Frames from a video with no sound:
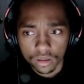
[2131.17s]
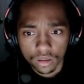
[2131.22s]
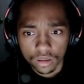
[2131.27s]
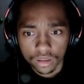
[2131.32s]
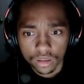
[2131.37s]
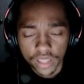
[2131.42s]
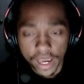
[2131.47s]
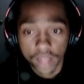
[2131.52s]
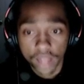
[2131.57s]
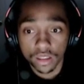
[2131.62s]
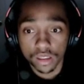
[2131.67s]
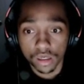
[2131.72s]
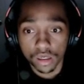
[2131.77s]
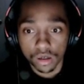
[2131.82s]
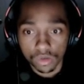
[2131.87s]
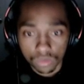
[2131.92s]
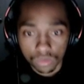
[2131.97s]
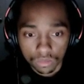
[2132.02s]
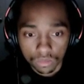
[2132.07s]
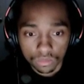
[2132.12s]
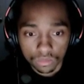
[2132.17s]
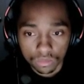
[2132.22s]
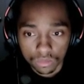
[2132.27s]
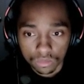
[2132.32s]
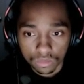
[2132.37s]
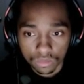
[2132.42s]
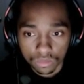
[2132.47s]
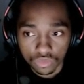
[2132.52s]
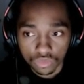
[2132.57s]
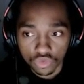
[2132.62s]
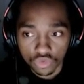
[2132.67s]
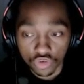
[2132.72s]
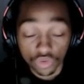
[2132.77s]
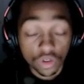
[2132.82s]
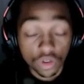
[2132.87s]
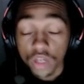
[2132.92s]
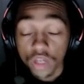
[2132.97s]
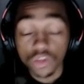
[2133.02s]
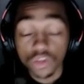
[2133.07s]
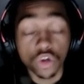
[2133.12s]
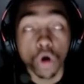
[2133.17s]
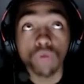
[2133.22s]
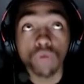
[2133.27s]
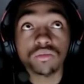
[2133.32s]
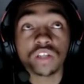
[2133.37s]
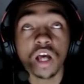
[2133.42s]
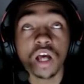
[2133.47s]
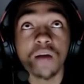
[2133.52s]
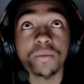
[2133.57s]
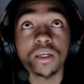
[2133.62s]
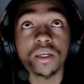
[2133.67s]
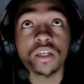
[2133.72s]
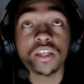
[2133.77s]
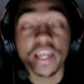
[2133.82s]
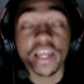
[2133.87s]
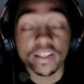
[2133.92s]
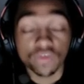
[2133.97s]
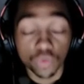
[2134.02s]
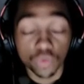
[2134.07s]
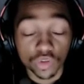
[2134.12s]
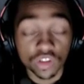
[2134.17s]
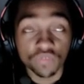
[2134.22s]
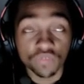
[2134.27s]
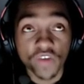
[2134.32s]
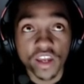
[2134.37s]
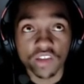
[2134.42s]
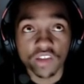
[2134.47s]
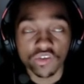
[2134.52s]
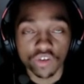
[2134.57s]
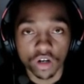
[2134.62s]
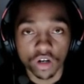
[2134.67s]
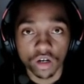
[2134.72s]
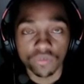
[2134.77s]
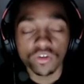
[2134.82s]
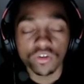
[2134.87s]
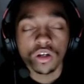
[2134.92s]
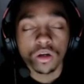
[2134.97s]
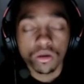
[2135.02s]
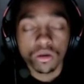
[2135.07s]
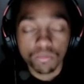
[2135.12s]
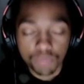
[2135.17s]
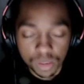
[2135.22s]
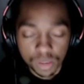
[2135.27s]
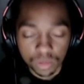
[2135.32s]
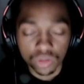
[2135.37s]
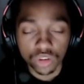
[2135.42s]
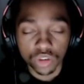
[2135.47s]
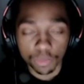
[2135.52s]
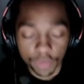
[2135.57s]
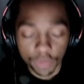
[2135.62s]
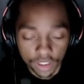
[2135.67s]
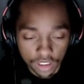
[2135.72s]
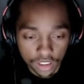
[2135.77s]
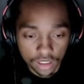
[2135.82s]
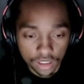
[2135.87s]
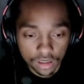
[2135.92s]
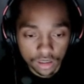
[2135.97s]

Galio? Don't tell me Twisted Fate is nerfed. People still pick it.